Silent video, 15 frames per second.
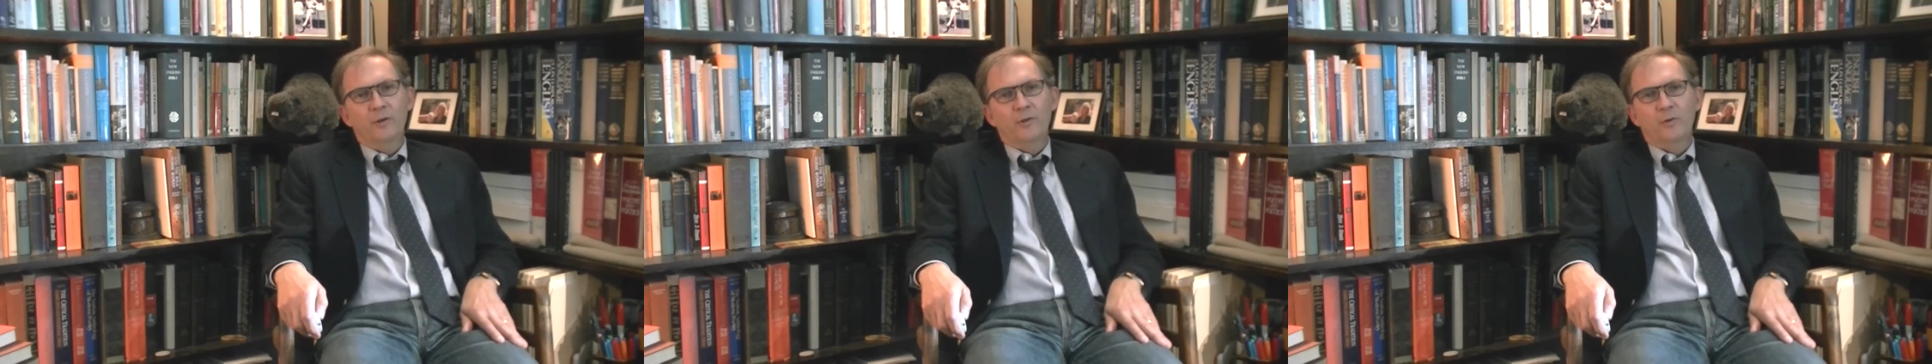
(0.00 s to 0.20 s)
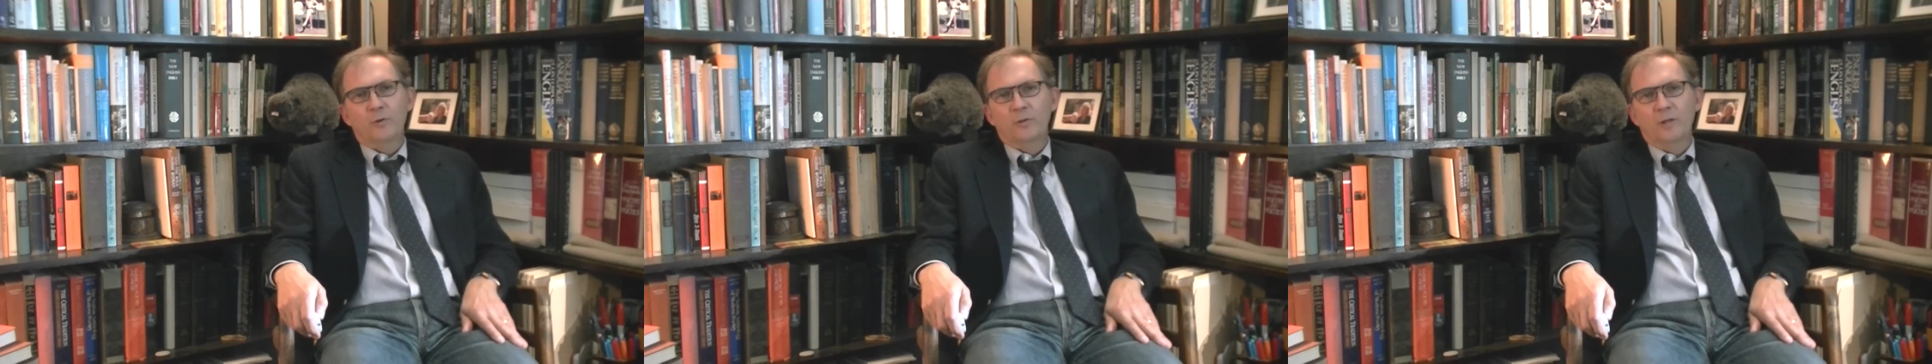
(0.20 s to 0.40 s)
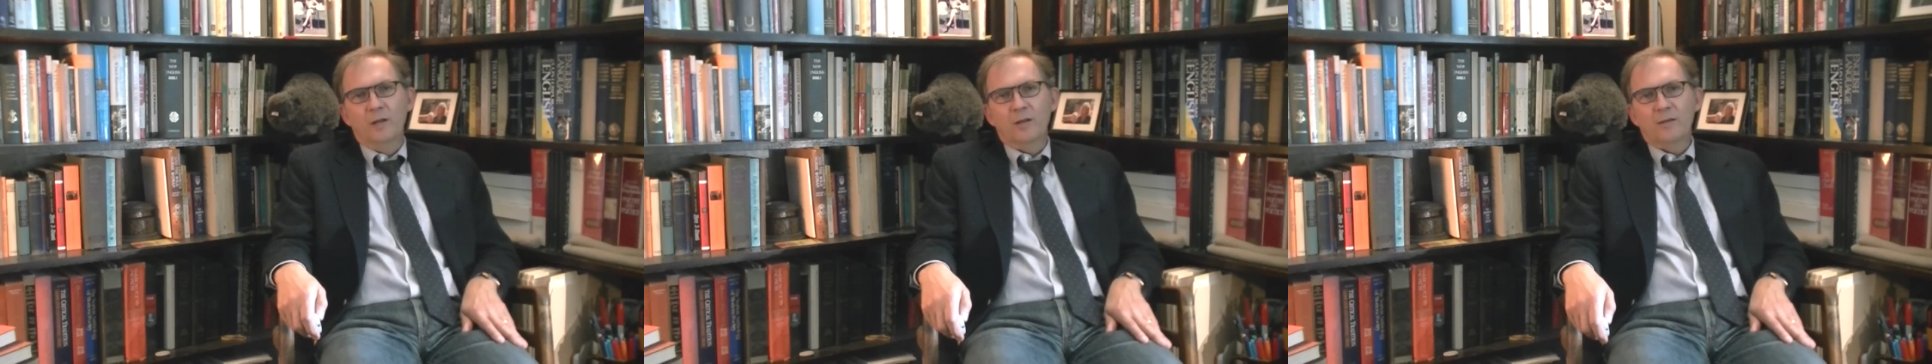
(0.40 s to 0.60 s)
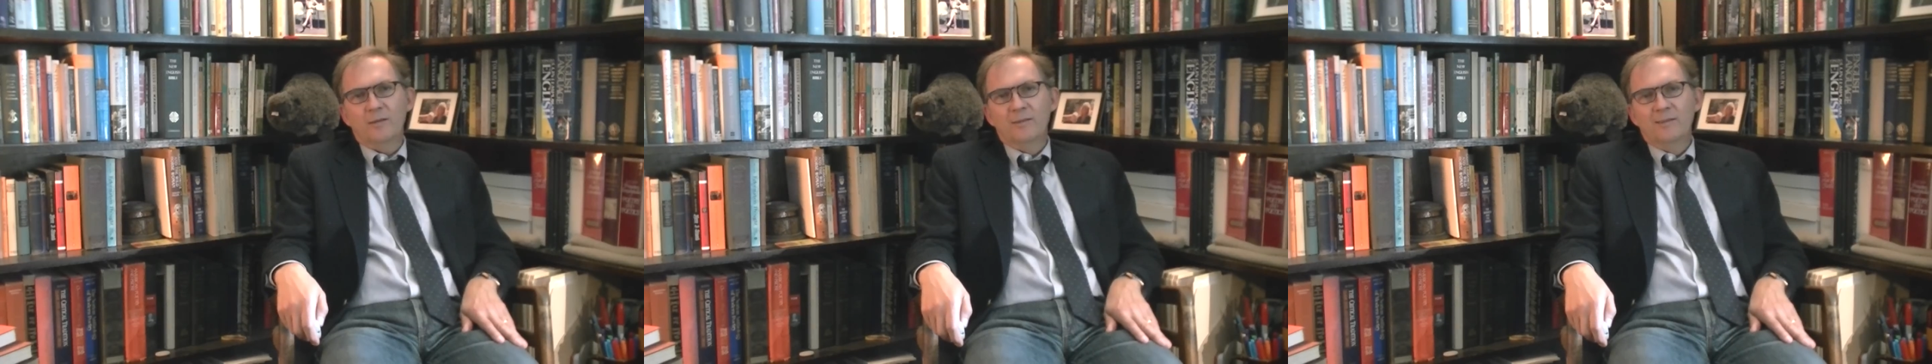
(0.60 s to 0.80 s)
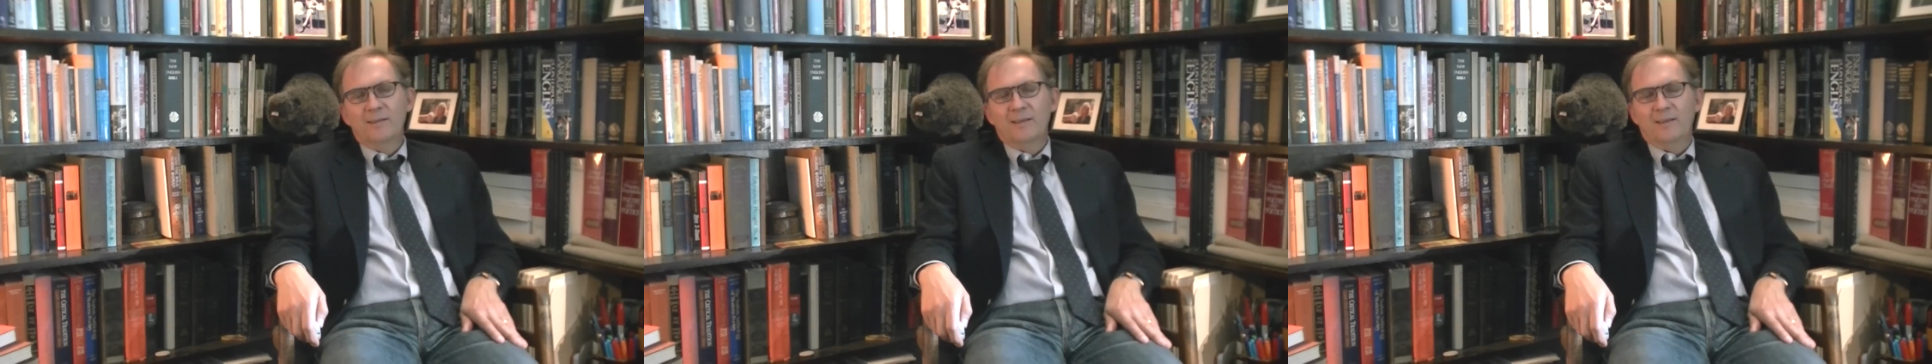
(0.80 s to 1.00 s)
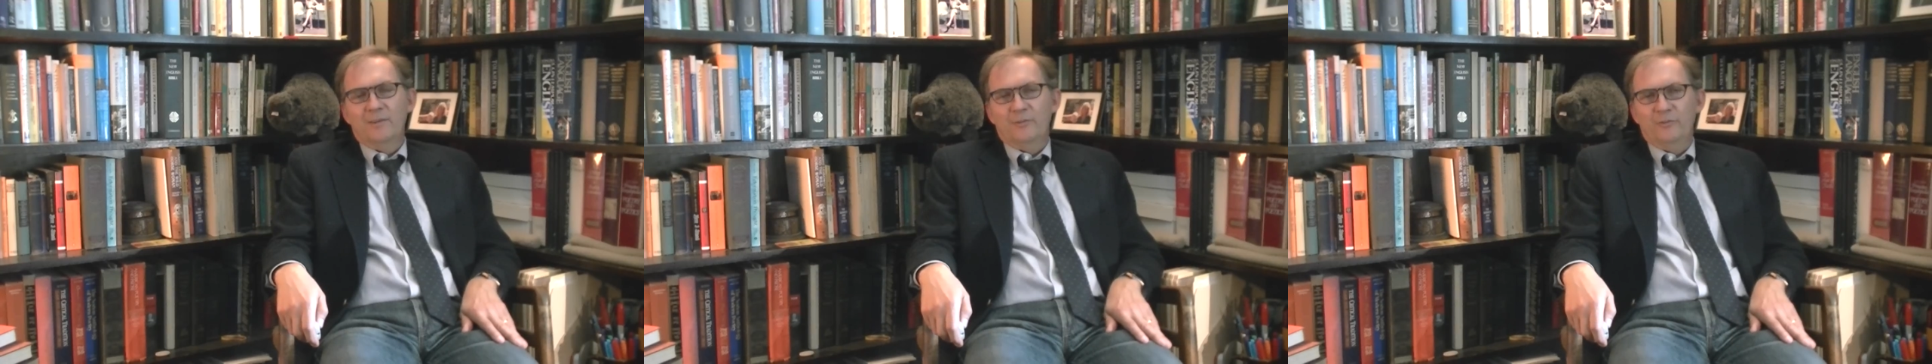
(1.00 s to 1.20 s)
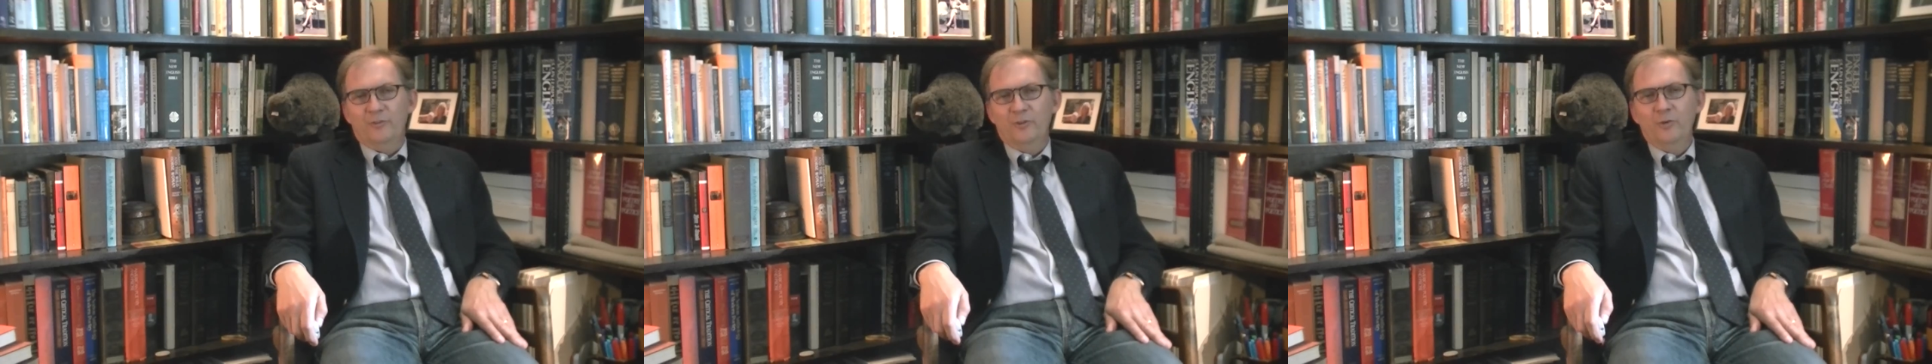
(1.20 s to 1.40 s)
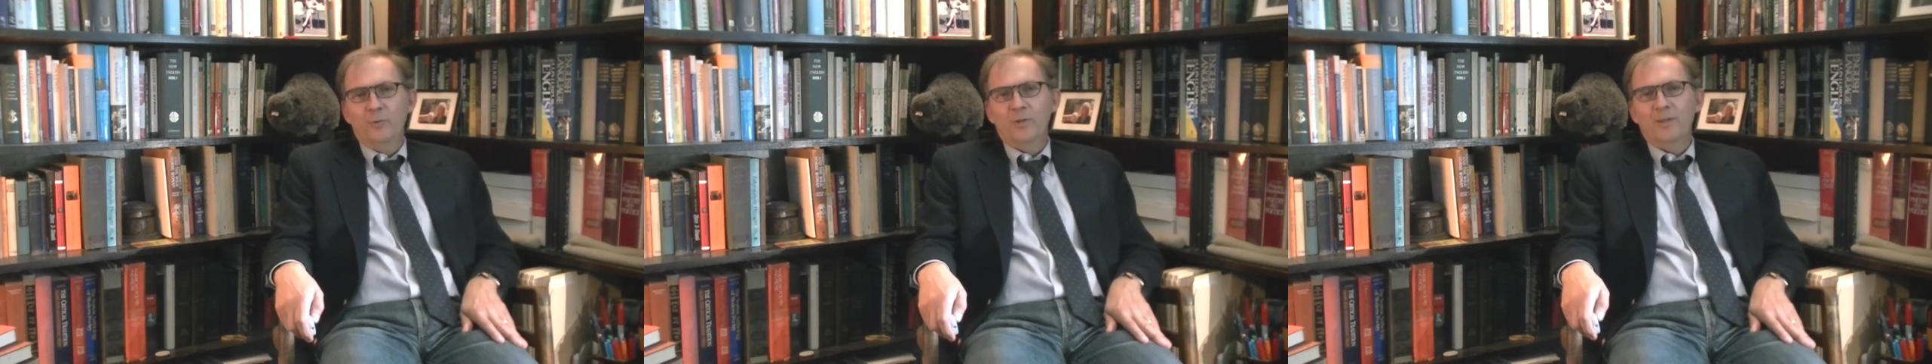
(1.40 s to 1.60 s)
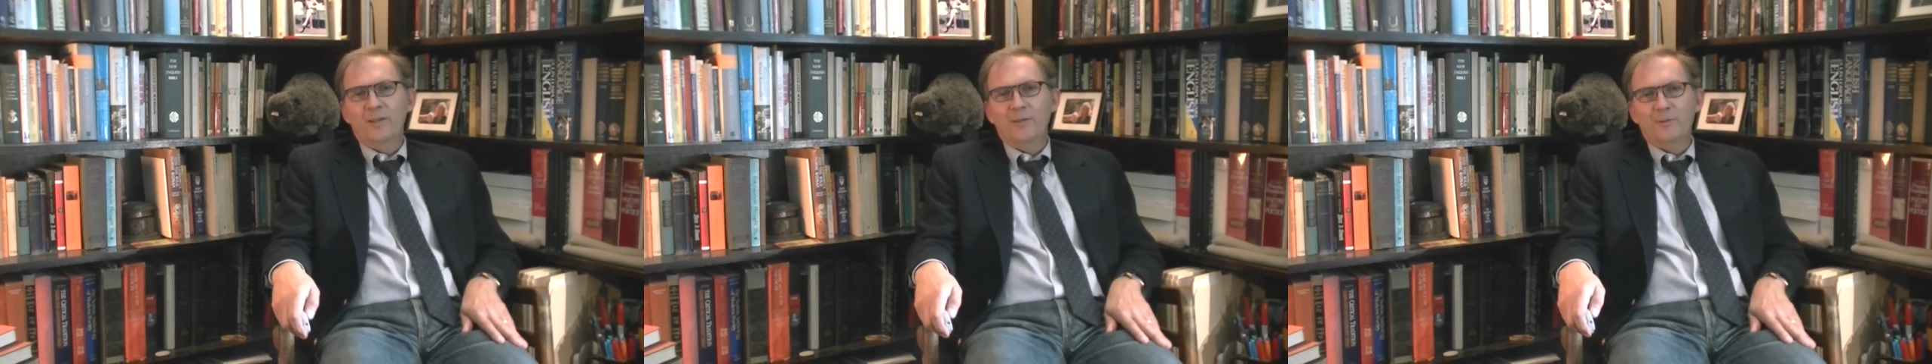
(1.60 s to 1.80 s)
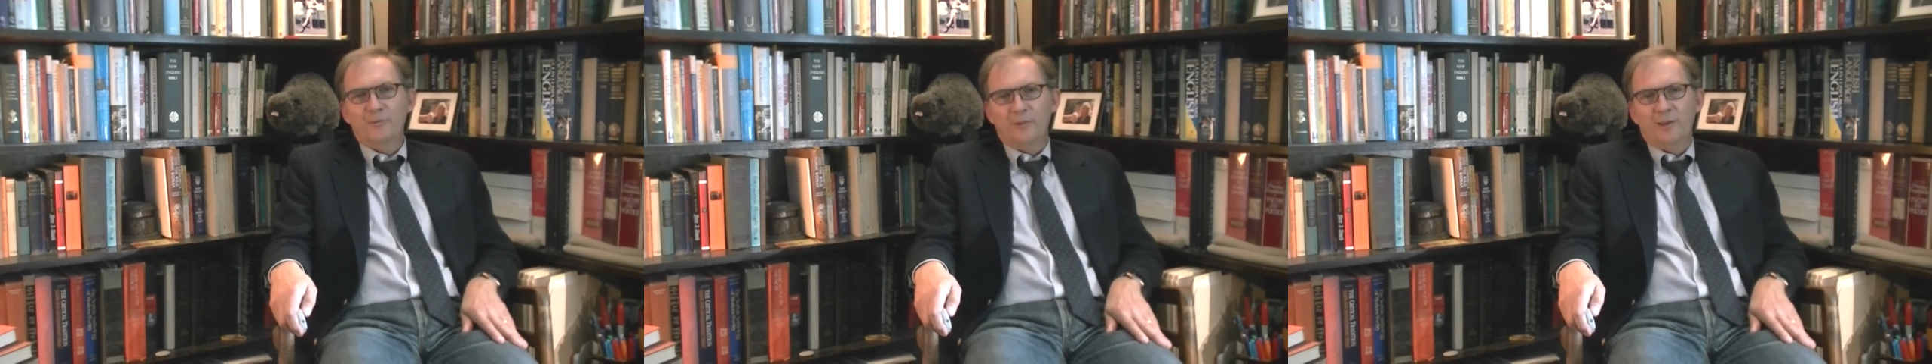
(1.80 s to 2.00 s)
good luck, and see you on the
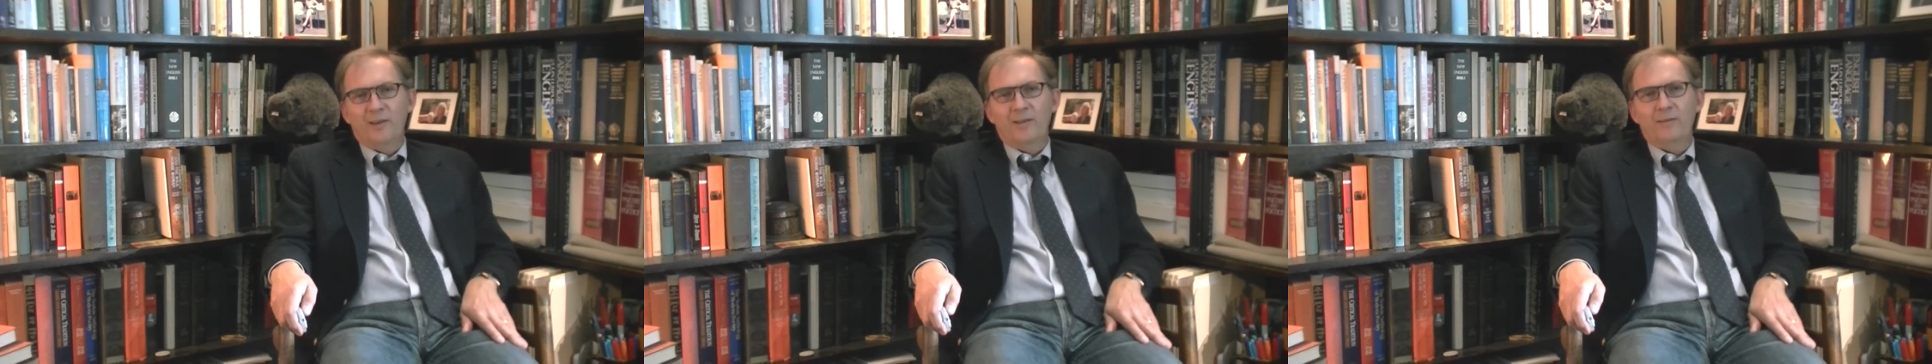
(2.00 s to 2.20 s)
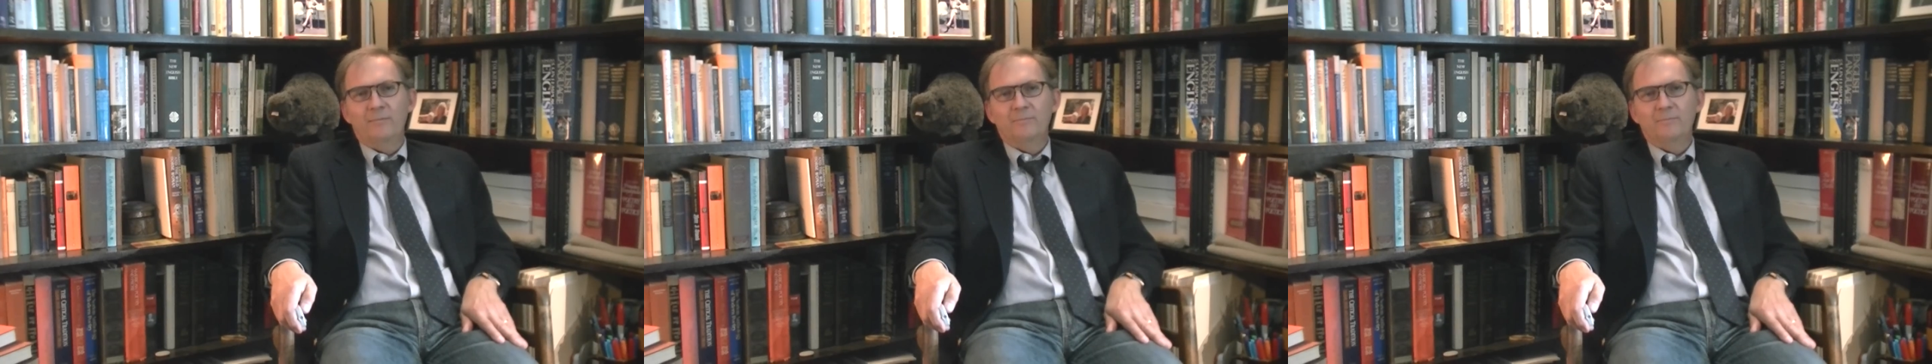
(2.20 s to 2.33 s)
other side.